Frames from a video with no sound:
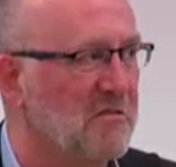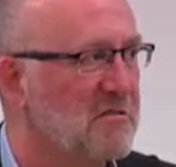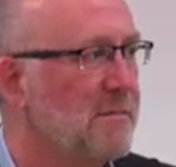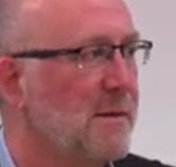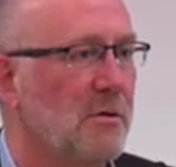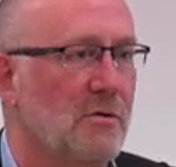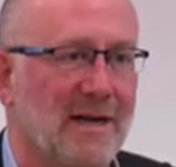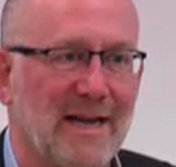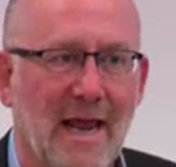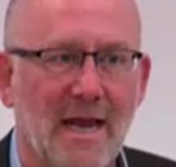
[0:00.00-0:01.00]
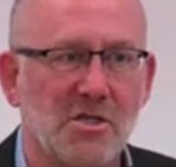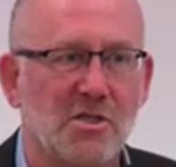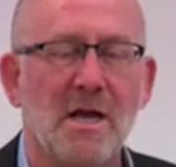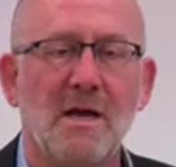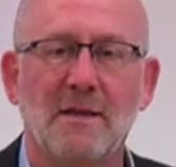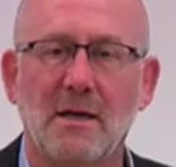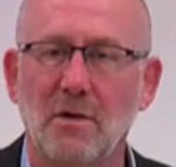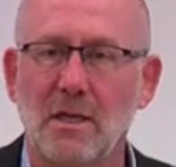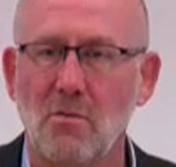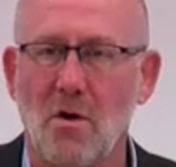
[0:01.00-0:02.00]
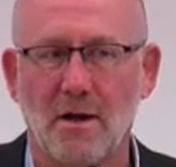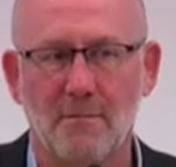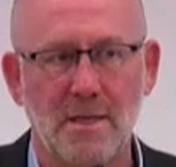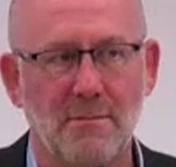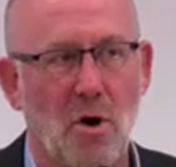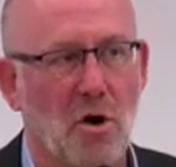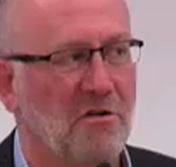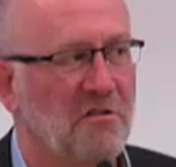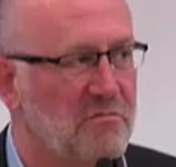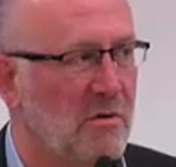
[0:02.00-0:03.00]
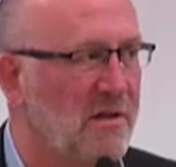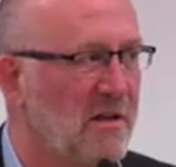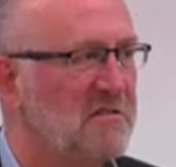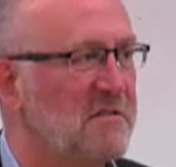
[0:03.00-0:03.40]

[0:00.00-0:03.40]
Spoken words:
Some people are engaged. They really want to be partners with us.